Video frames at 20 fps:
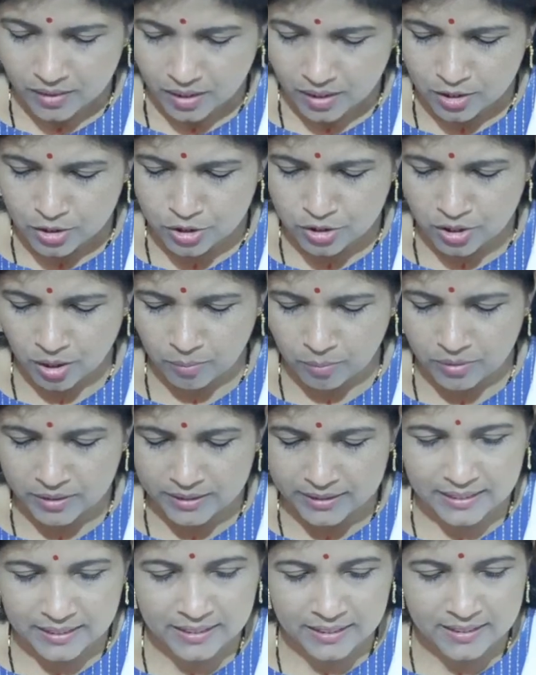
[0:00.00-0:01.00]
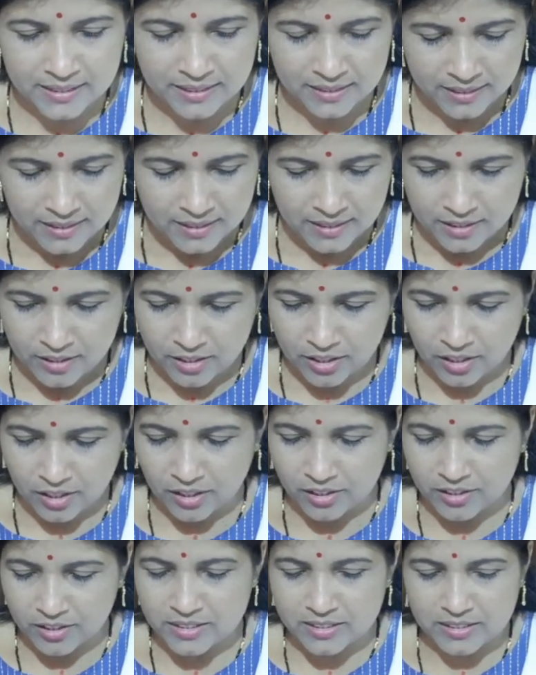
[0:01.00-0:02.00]
subordinate
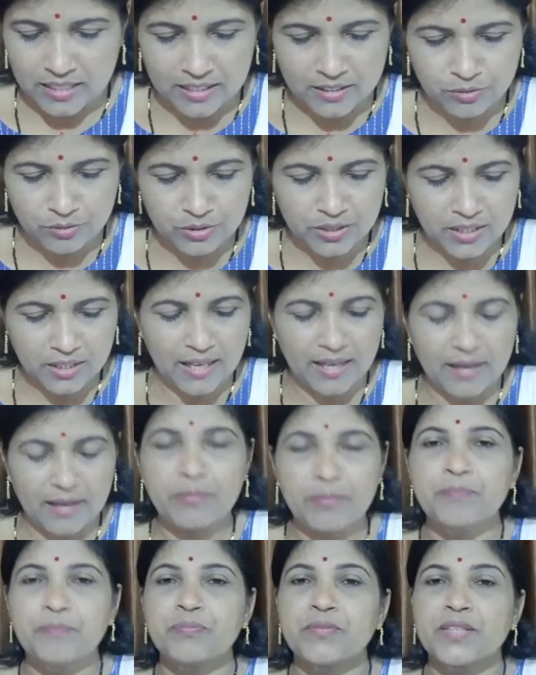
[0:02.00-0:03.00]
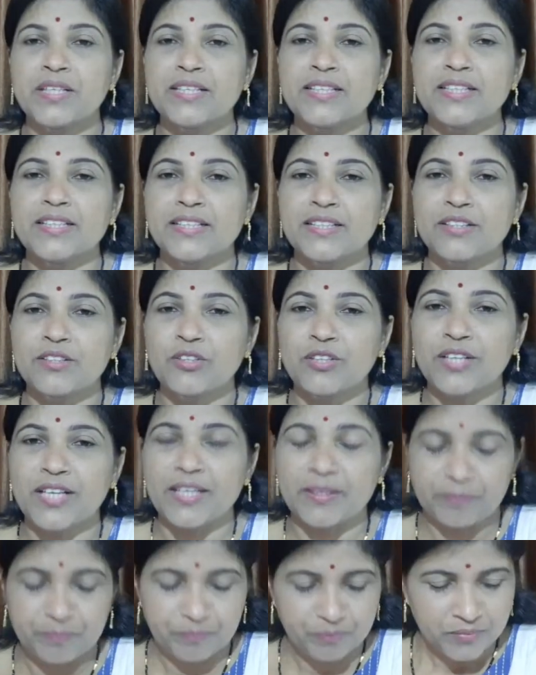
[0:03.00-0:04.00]
clause that we have here.
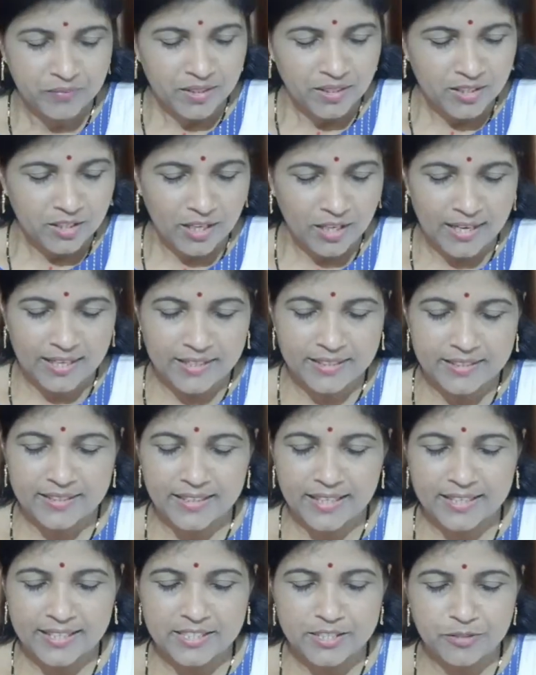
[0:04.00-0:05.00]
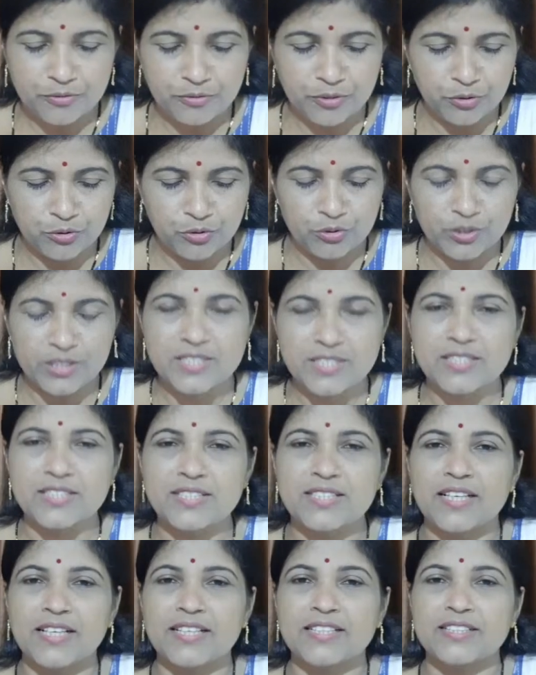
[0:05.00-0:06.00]
Okay. And next few questions
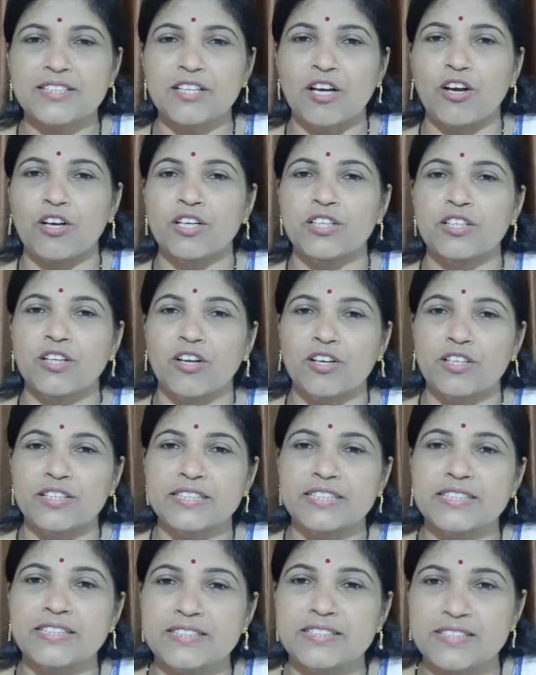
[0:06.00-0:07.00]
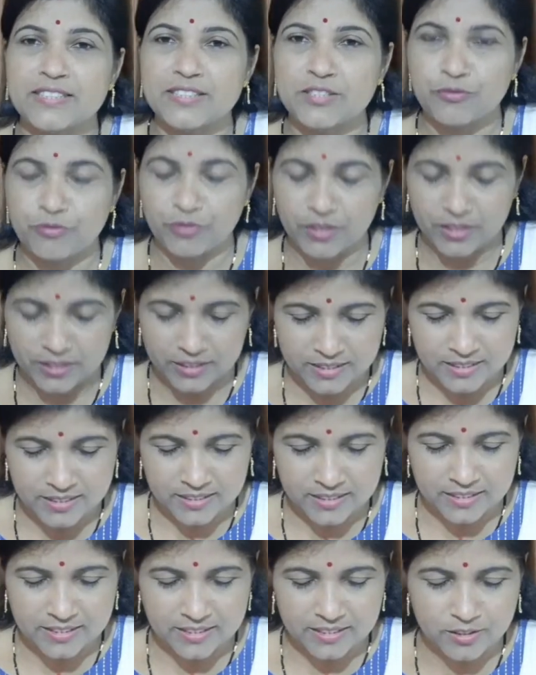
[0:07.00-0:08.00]
left already. This is
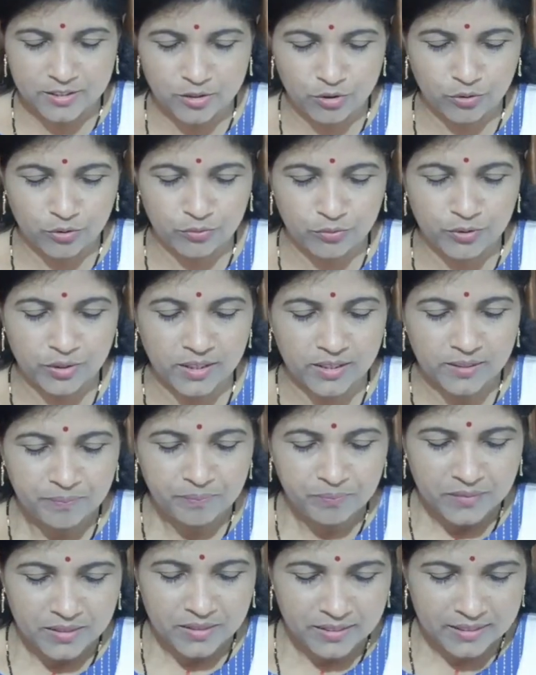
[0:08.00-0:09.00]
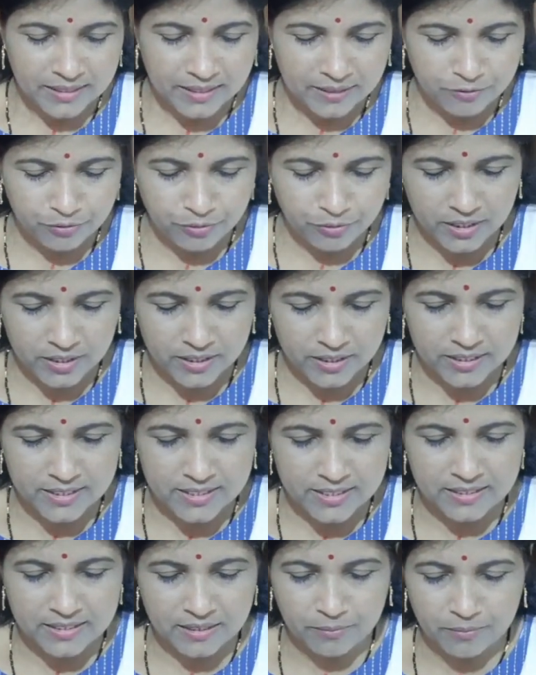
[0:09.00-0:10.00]
46 is over. Then
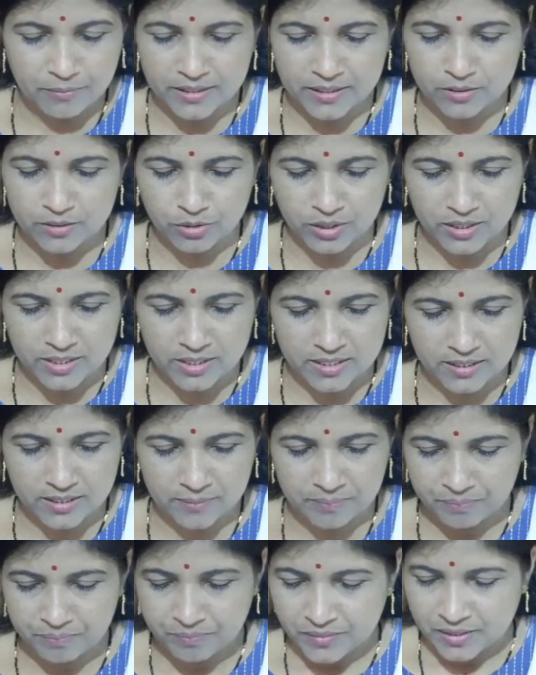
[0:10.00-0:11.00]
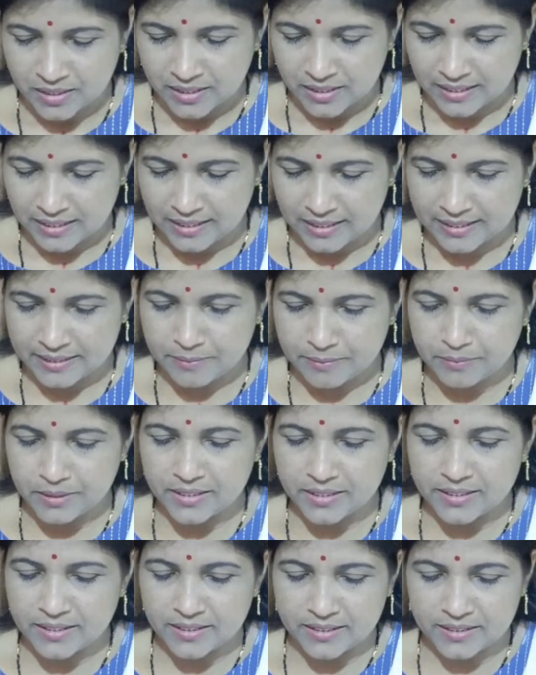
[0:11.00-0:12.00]
47th question. Let
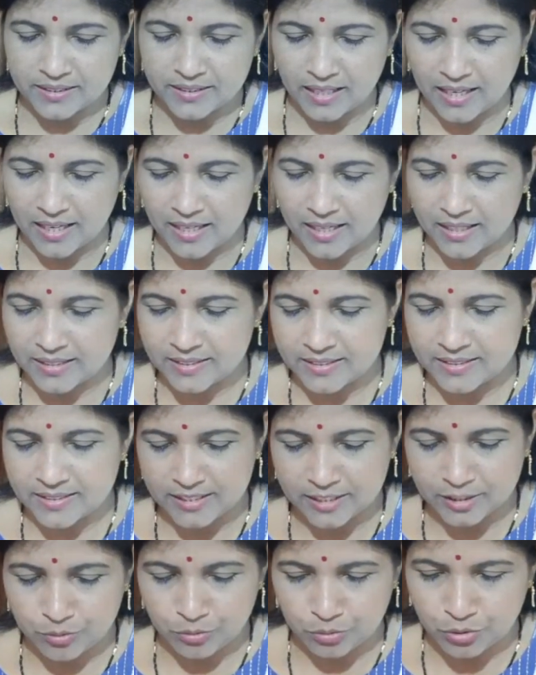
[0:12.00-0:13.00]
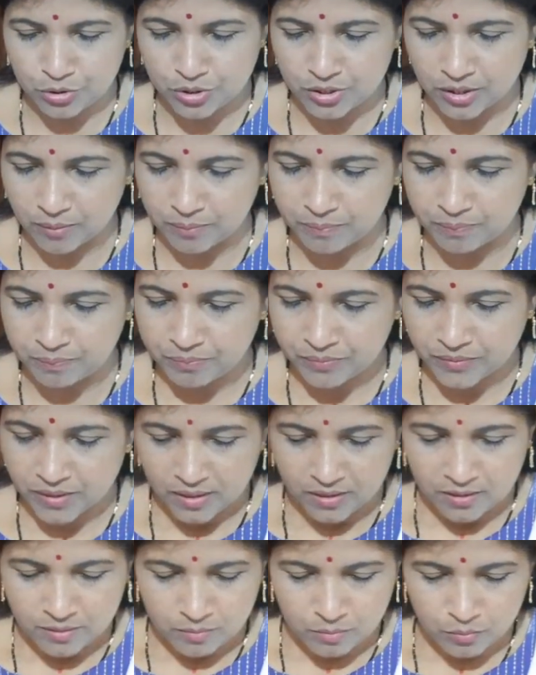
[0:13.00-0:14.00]
me ask you some
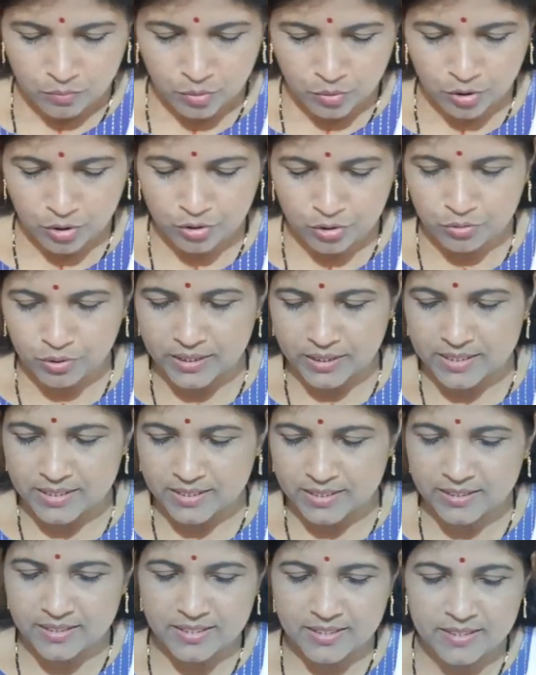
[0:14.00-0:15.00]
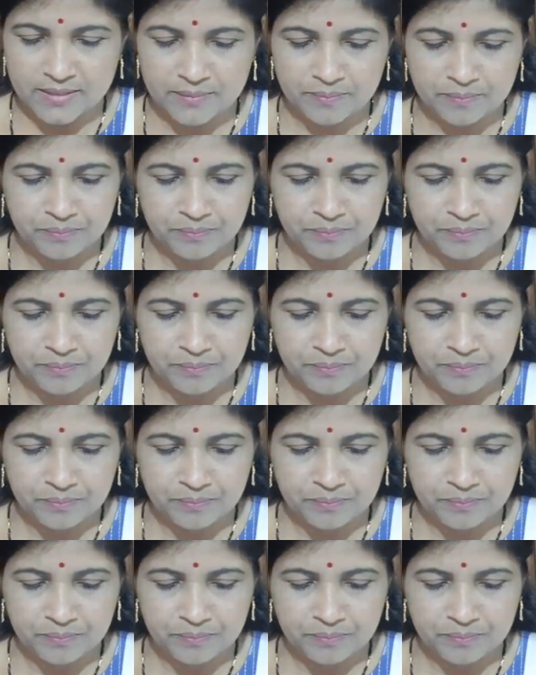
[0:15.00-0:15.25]
more questions.